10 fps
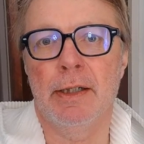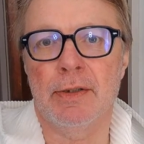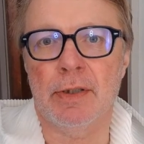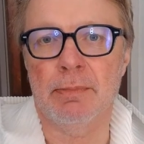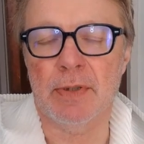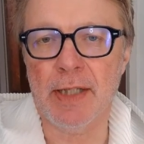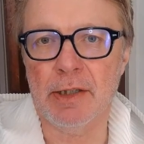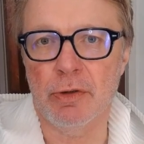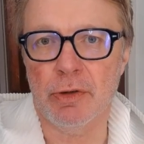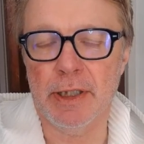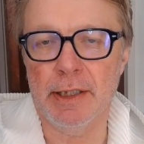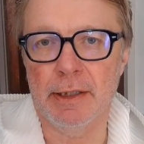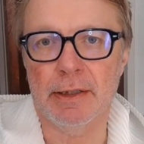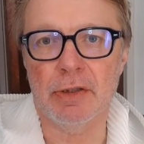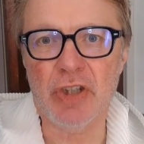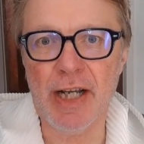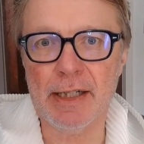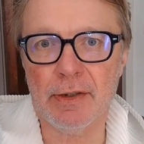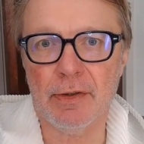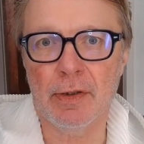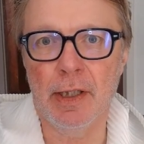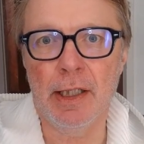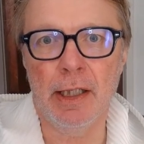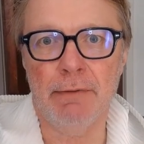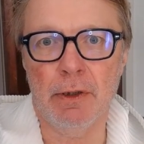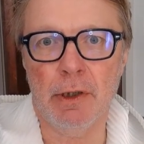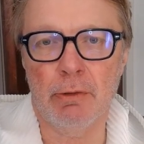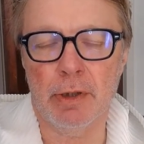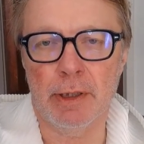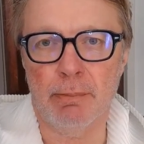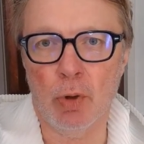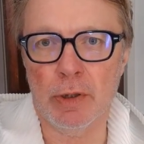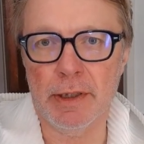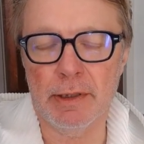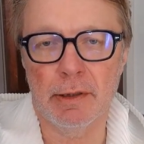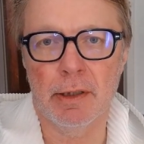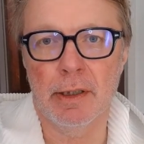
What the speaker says: some secondary checks, if you don't employ